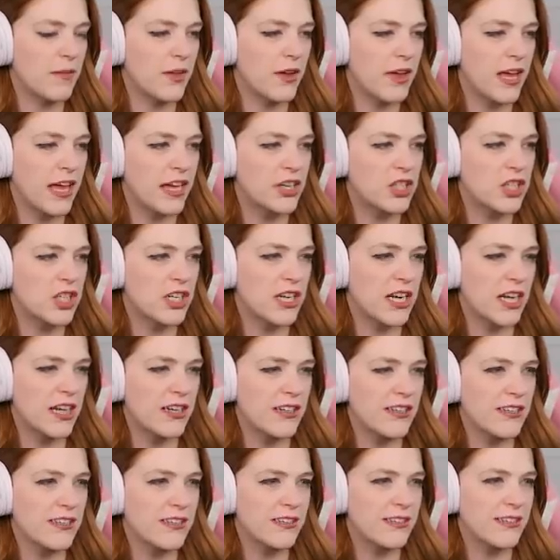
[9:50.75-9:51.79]
Okay,
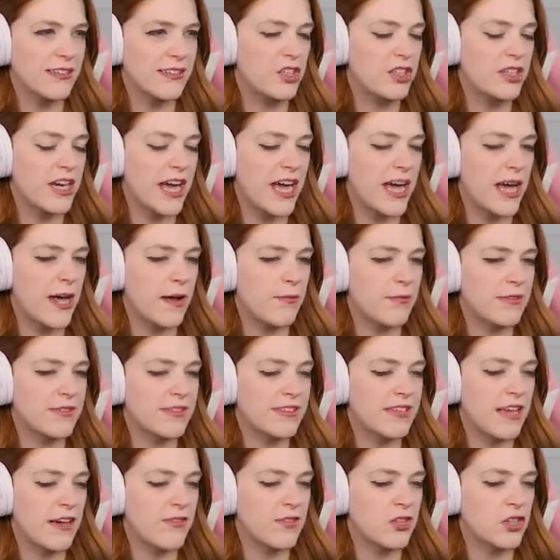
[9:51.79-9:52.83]
Chanel's Jeb has
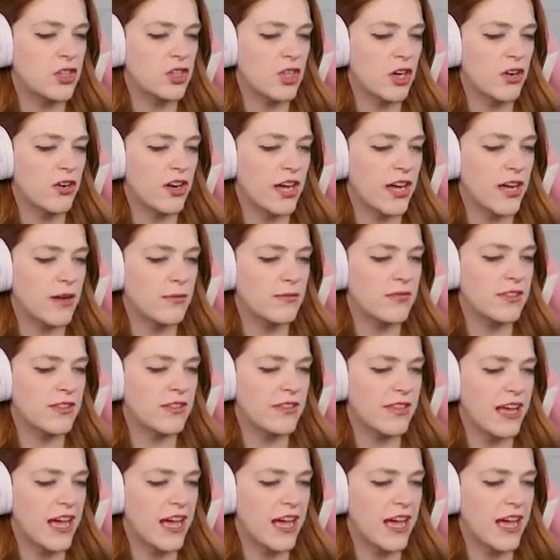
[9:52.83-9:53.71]
never shown up, so